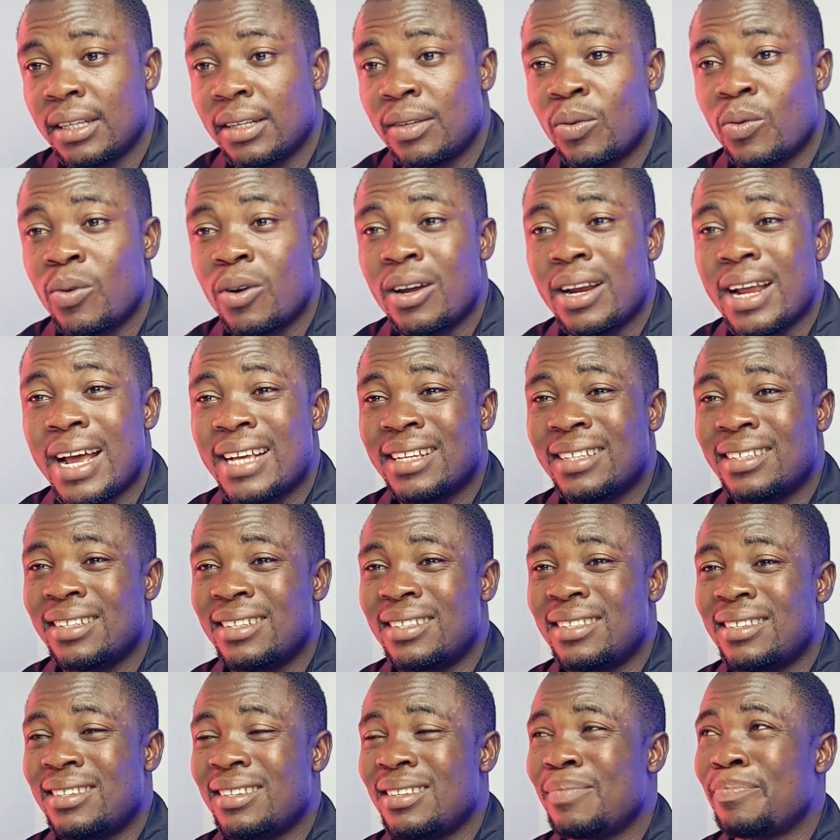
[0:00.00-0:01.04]
The word
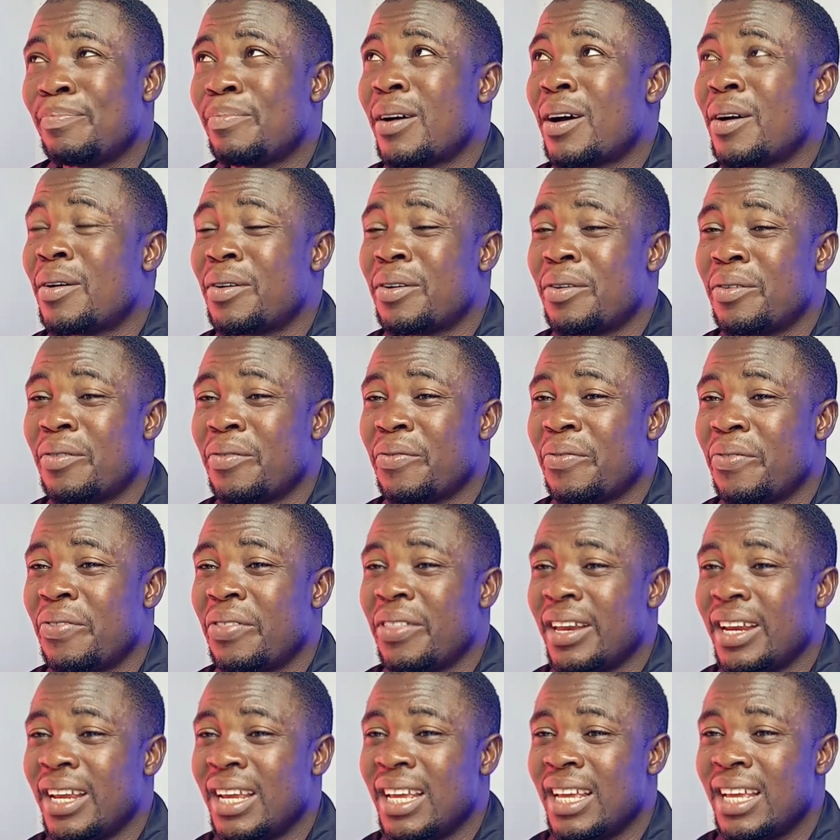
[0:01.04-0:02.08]
ICT Power of
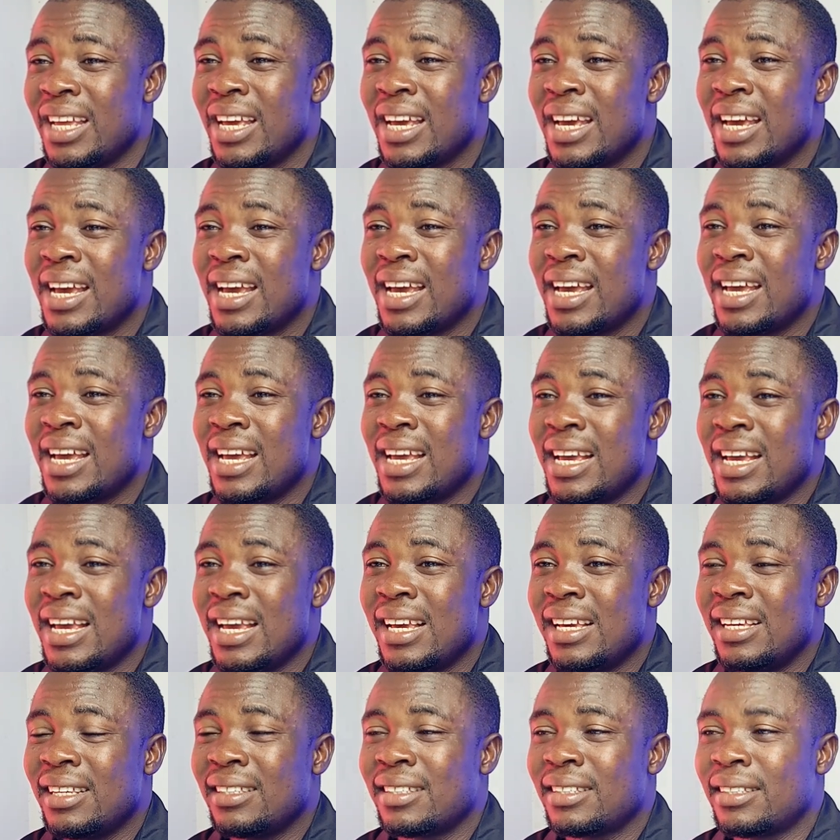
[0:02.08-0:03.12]
Three
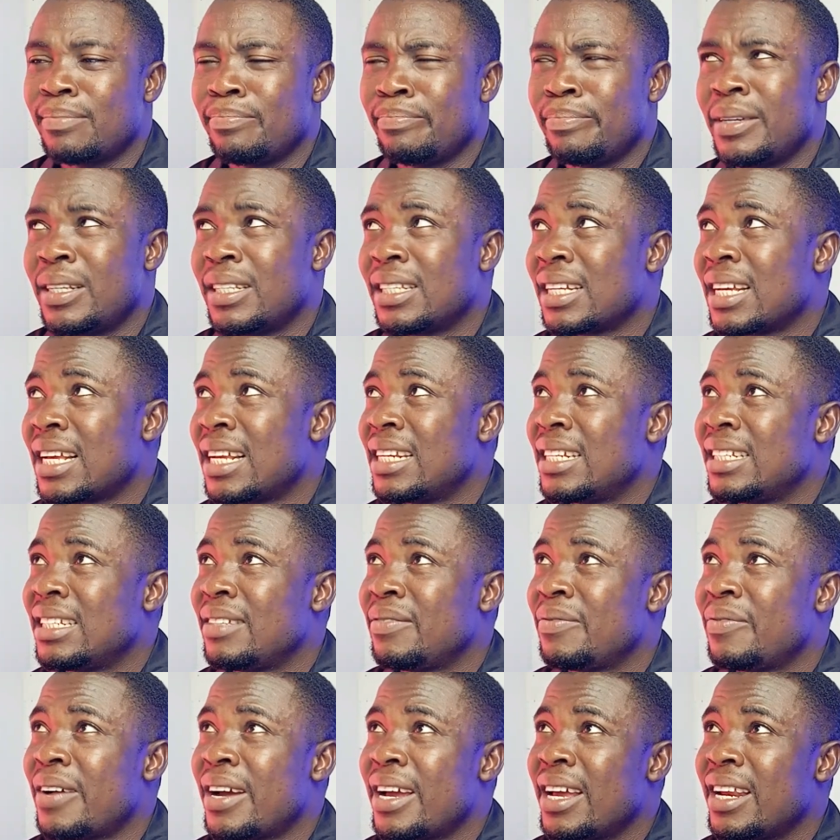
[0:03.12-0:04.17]
is basically
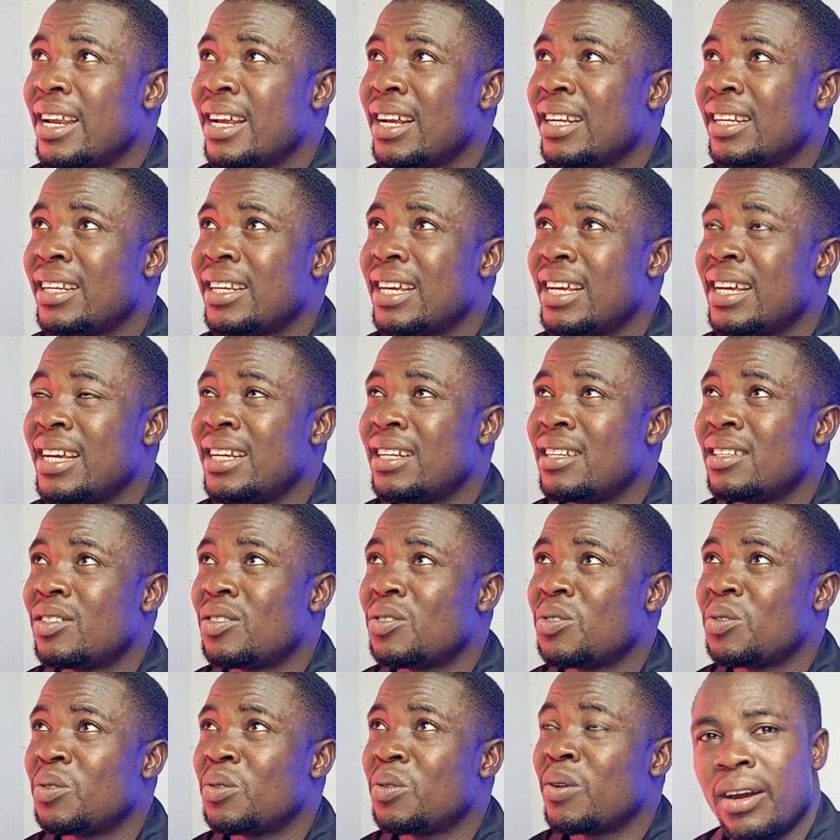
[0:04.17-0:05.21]
divided
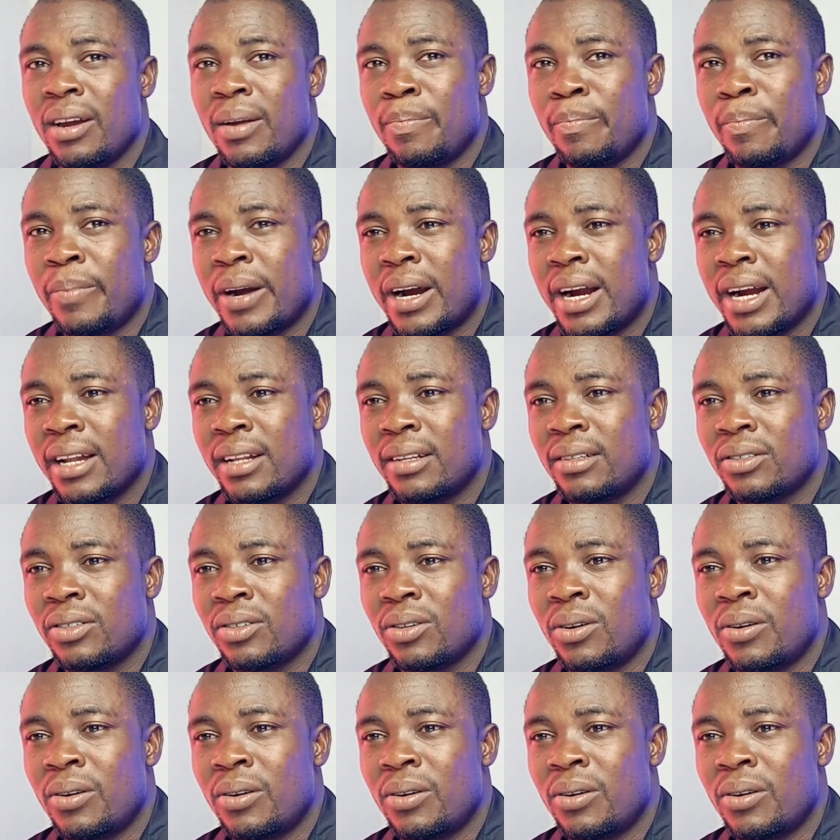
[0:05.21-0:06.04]
into three parts.